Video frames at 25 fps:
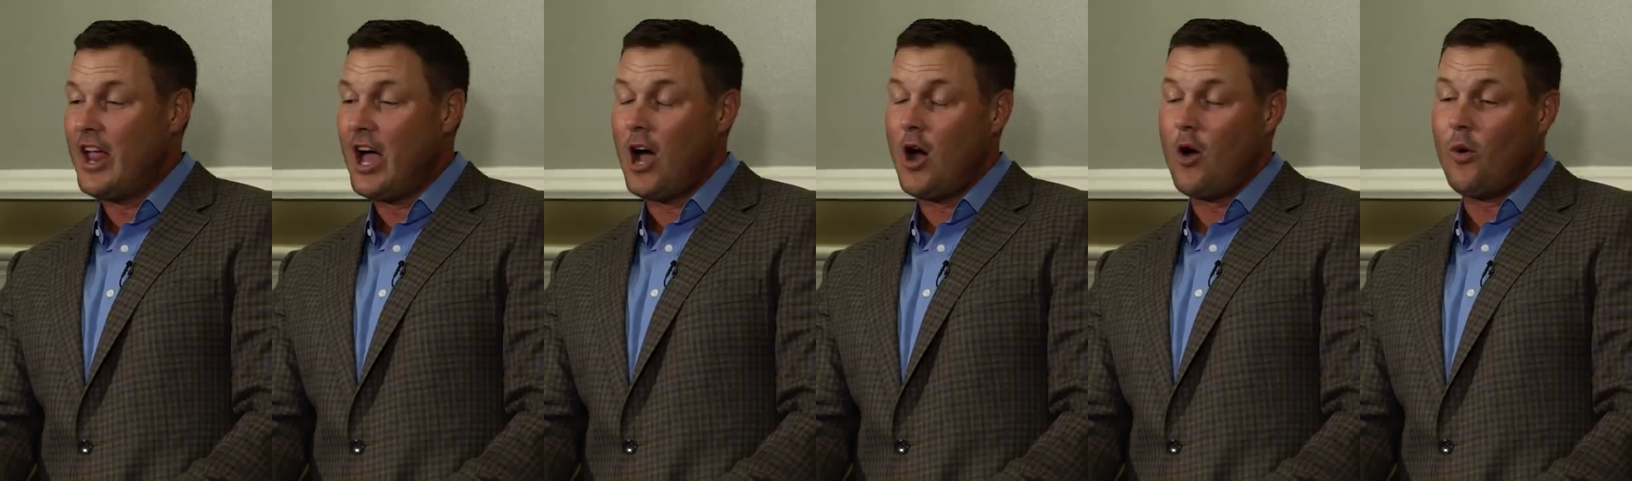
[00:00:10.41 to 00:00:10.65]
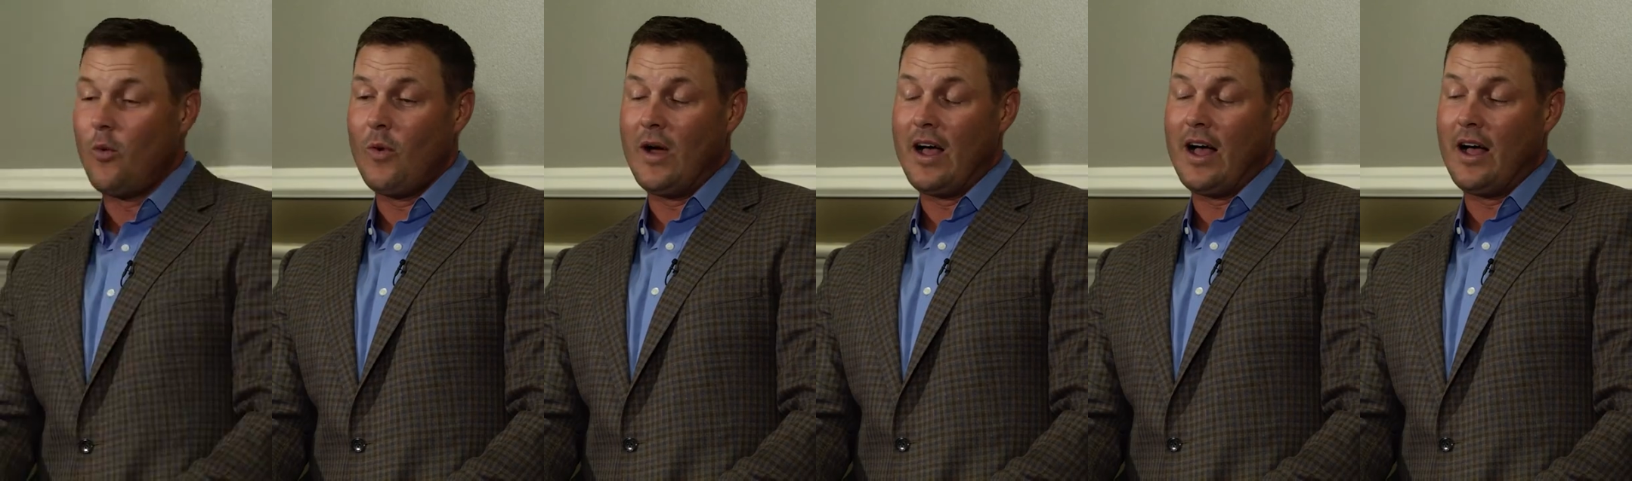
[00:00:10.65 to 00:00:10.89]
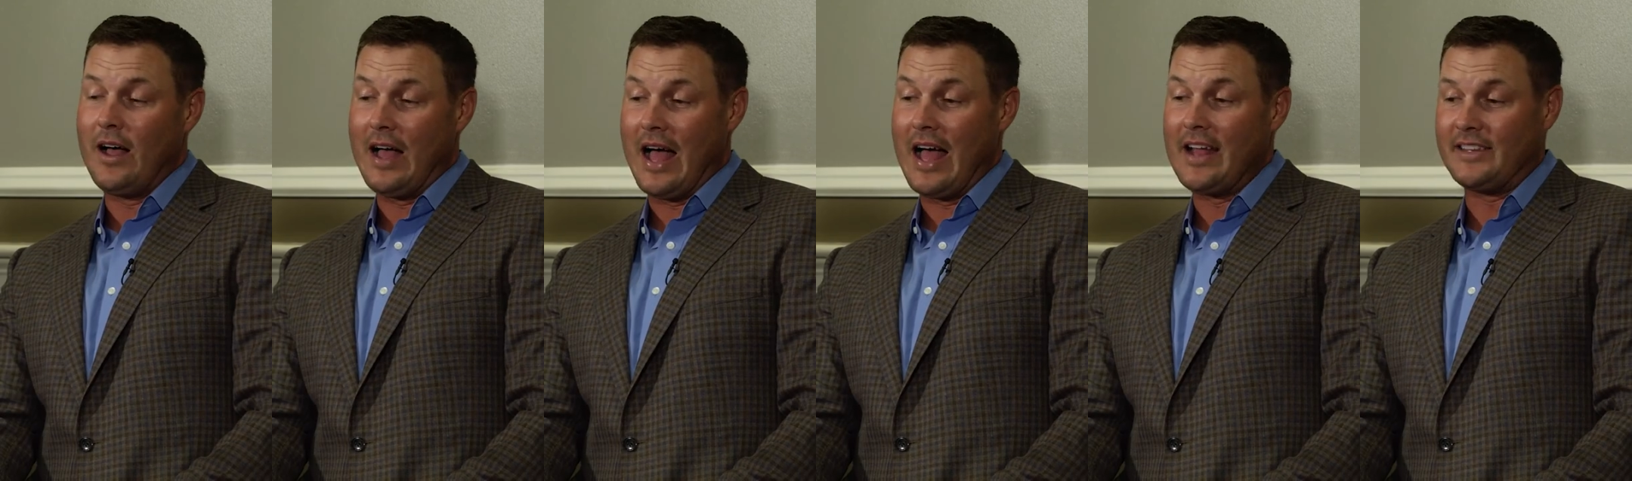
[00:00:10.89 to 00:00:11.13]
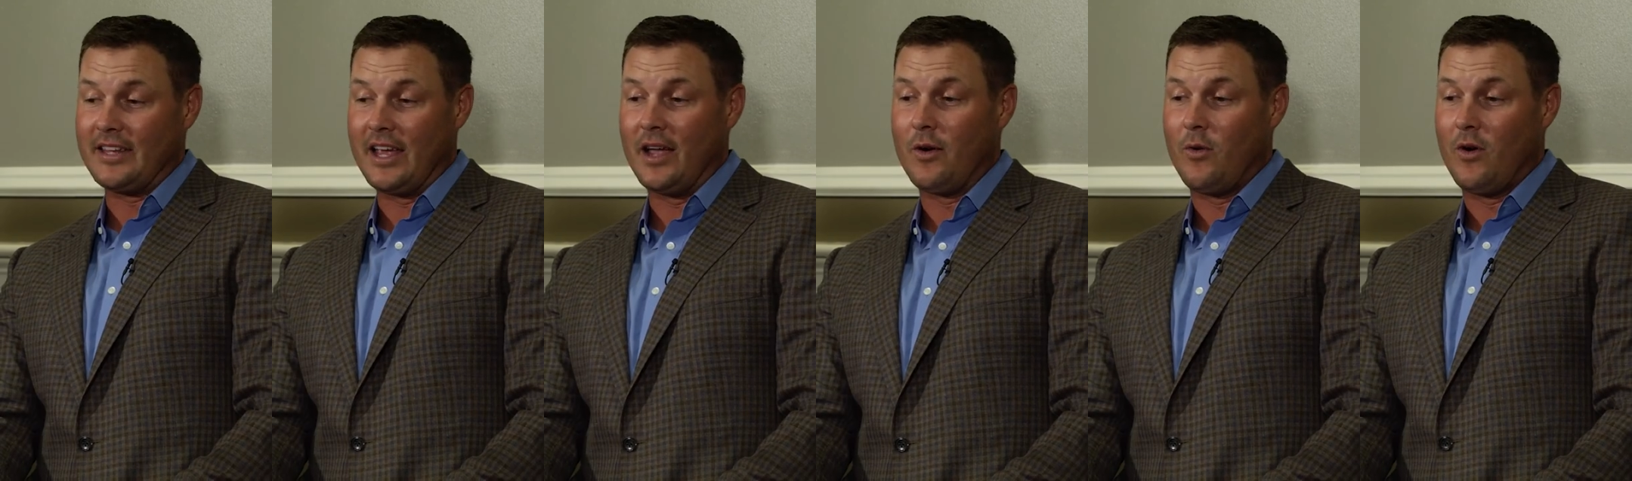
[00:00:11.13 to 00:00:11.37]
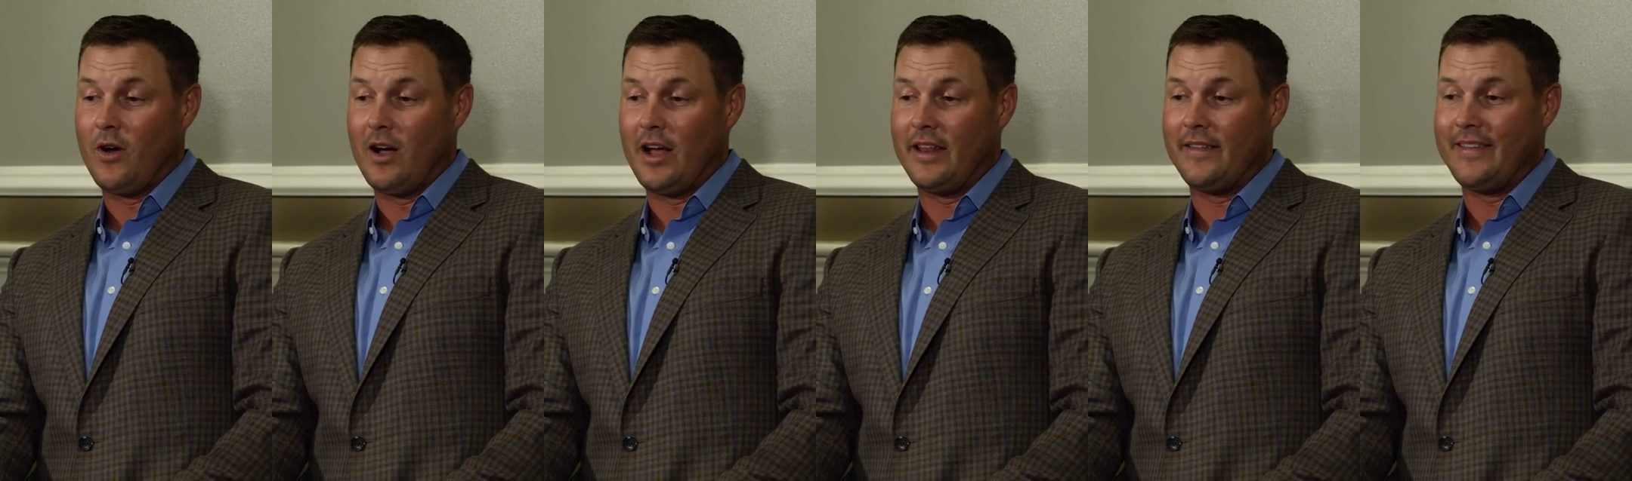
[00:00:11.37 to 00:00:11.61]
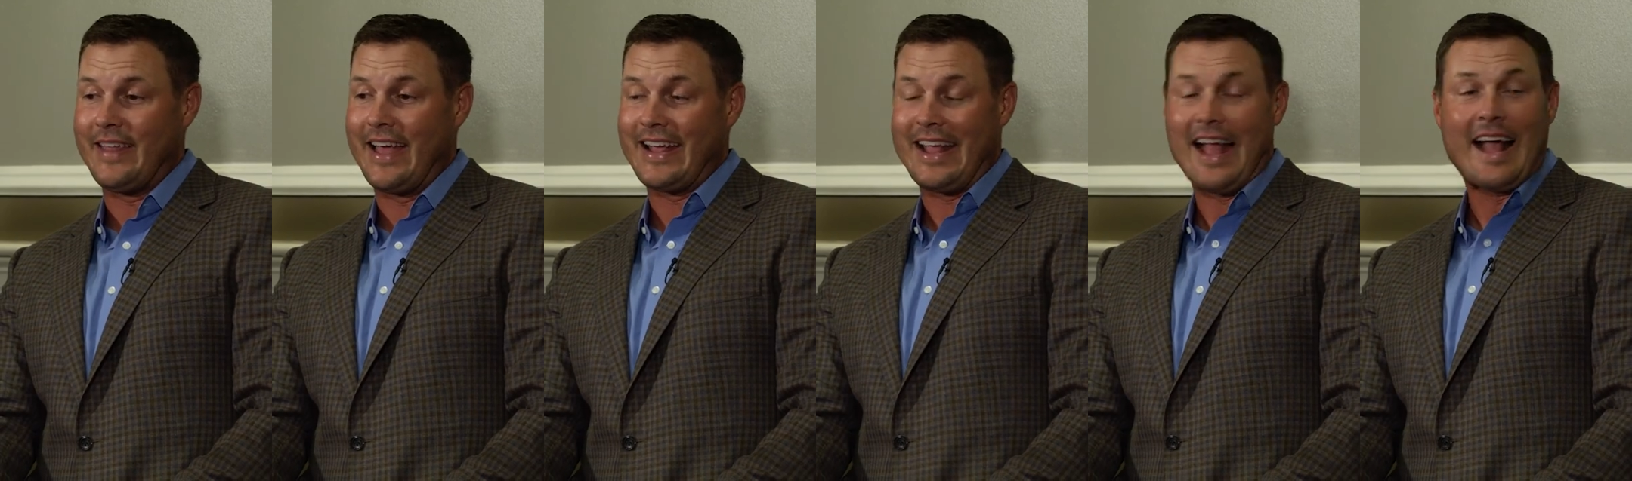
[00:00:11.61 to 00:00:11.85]
No, well, I tell you
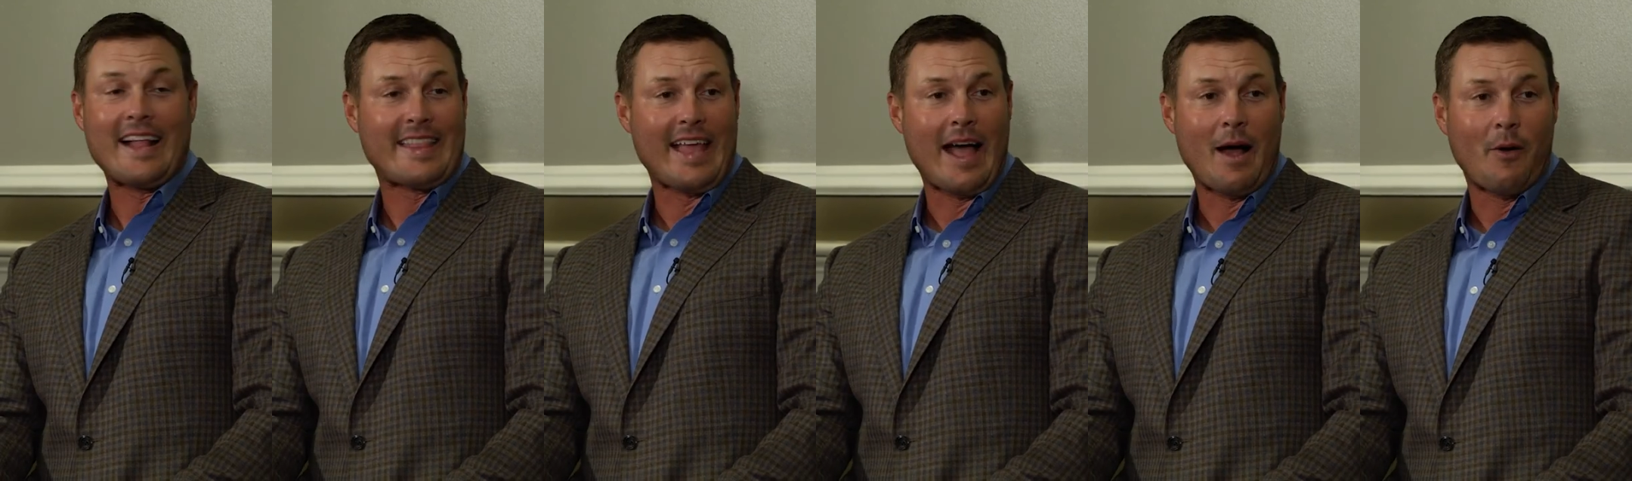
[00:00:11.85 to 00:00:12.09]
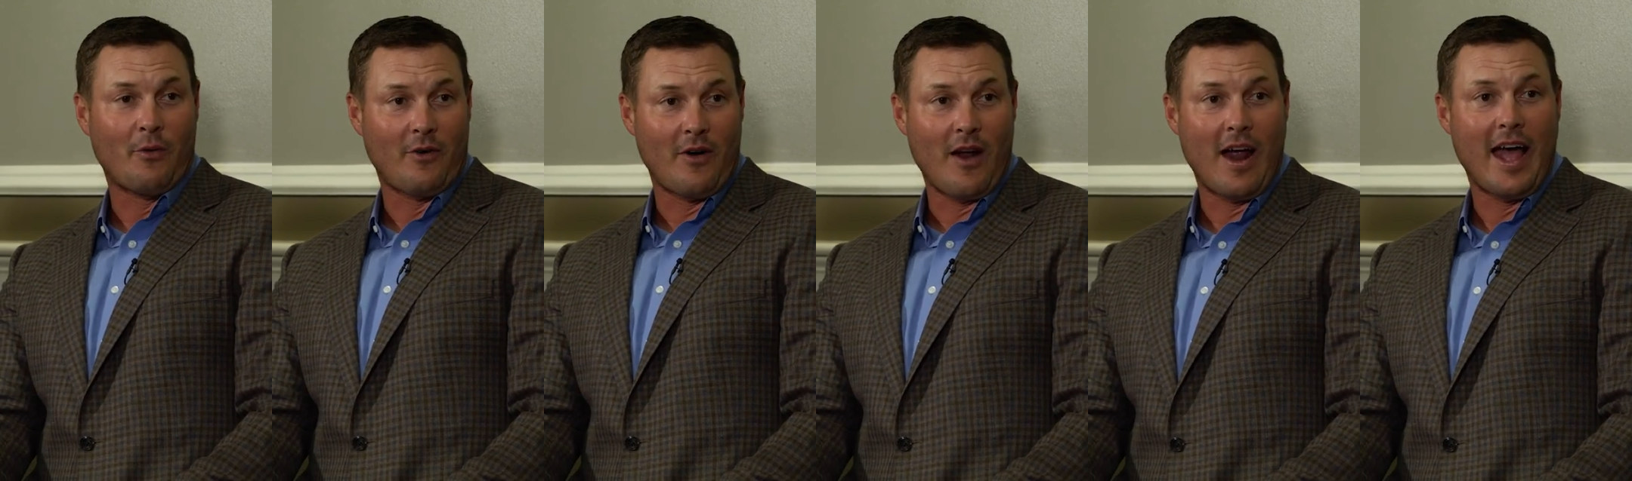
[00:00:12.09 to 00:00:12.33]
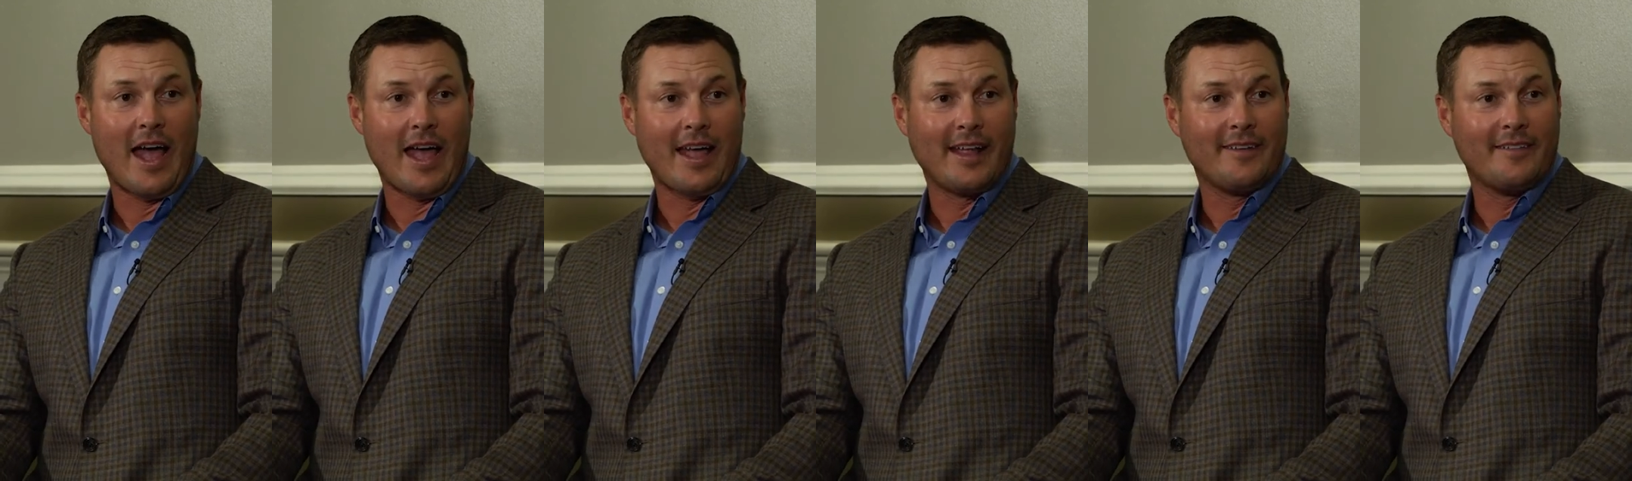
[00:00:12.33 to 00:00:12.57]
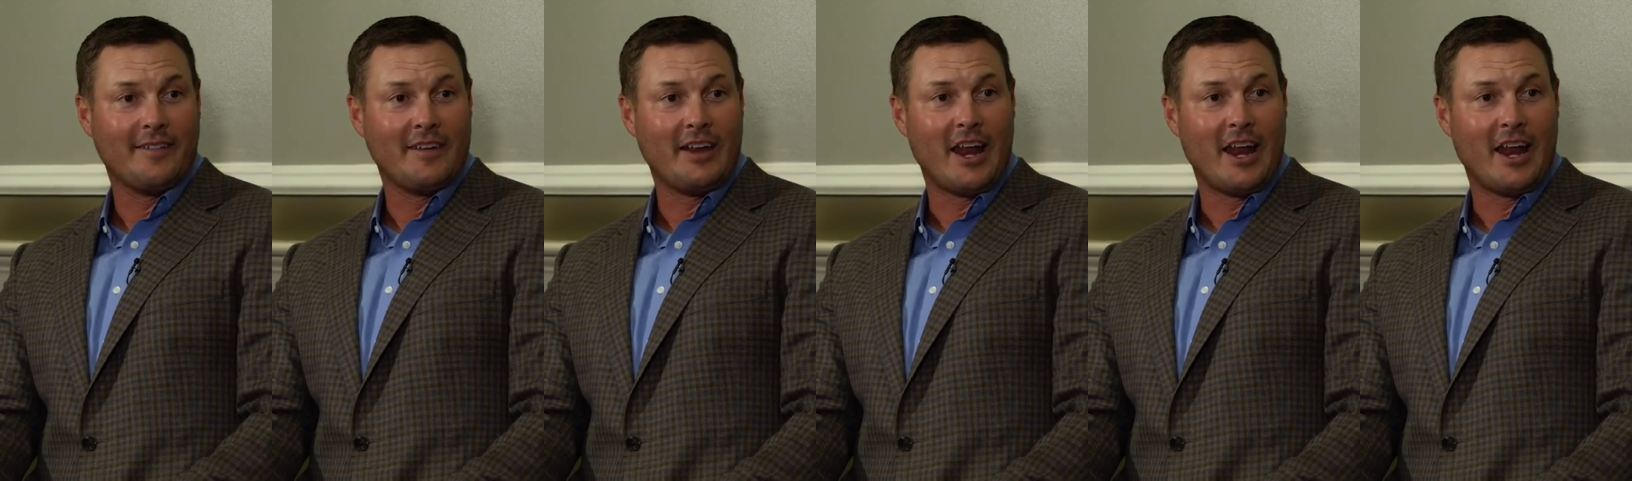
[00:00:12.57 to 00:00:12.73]
what. They got that one right.